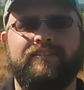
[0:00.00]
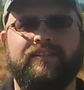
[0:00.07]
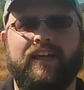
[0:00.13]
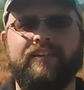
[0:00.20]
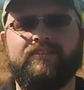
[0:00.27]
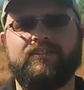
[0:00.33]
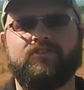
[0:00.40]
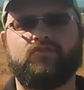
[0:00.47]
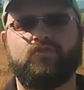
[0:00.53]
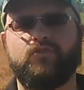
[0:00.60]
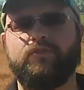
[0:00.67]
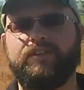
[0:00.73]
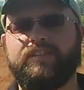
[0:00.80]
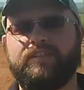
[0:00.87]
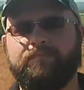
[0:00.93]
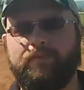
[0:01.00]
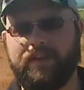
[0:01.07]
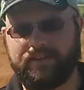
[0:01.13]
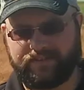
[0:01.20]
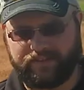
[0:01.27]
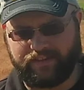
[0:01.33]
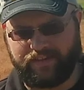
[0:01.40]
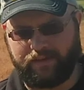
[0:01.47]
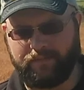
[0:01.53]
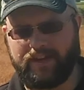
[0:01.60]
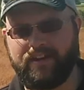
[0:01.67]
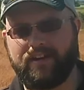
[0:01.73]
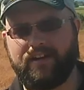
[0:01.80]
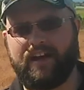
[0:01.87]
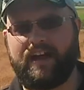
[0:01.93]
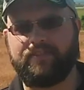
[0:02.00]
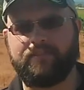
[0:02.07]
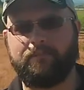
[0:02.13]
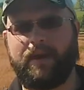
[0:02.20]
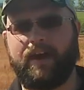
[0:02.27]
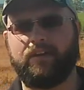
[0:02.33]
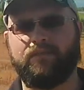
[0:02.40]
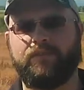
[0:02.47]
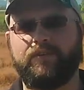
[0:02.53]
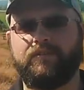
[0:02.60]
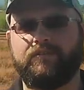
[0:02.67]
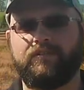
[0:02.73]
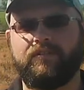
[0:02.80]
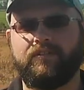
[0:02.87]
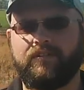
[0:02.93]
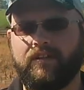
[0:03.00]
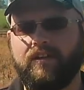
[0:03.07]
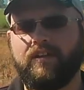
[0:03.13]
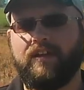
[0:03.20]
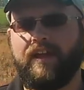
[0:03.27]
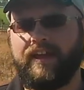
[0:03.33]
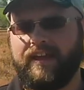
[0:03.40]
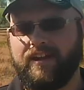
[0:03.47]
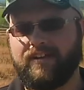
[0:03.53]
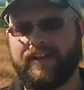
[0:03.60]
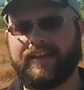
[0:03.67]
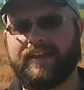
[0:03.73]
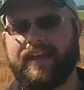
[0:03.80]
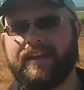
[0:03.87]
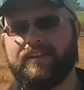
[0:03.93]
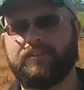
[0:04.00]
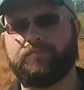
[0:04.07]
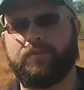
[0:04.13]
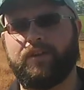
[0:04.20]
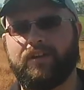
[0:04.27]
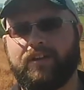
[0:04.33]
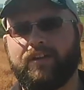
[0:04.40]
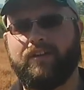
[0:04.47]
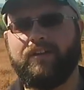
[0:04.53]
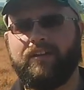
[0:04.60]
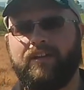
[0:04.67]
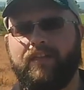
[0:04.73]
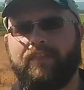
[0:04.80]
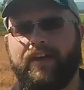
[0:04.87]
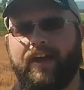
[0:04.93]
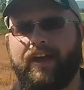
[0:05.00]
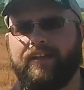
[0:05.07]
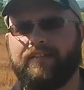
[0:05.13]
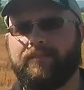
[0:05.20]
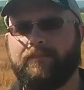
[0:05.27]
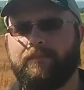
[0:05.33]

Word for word: It just truly speaks to them here at the battlefield, here at Gettysburg, that